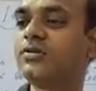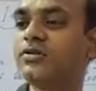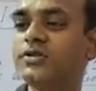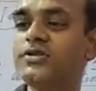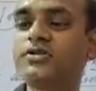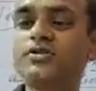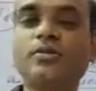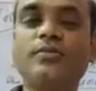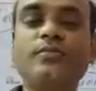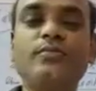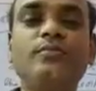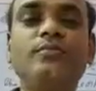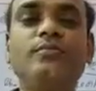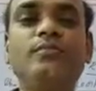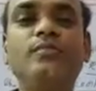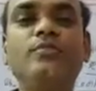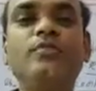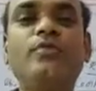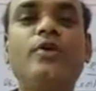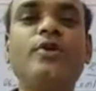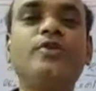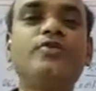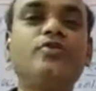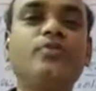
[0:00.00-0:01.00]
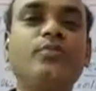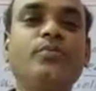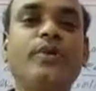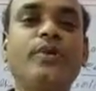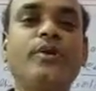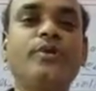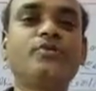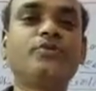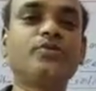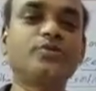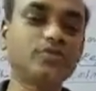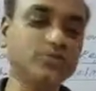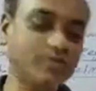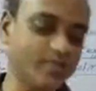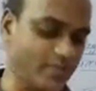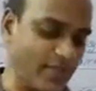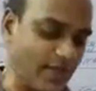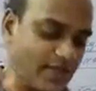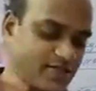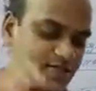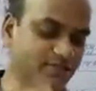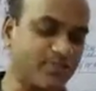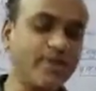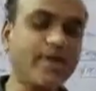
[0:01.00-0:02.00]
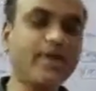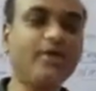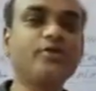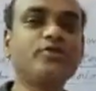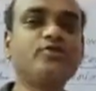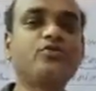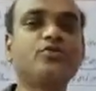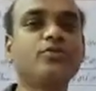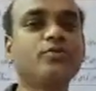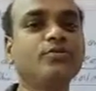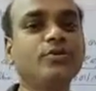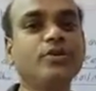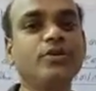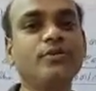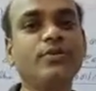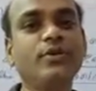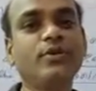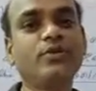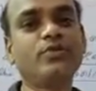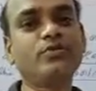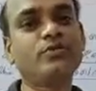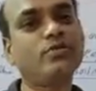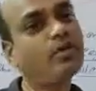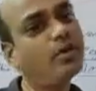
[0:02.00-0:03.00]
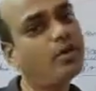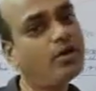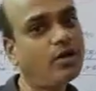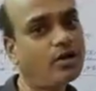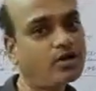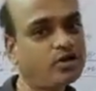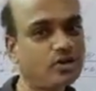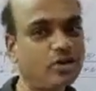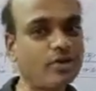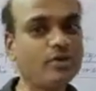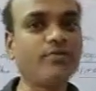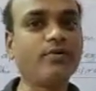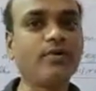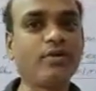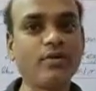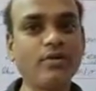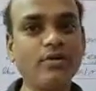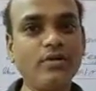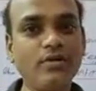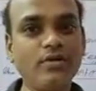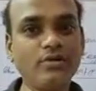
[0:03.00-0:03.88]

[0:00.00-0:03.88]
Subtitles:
system wants to print. So first priority should be given to the server.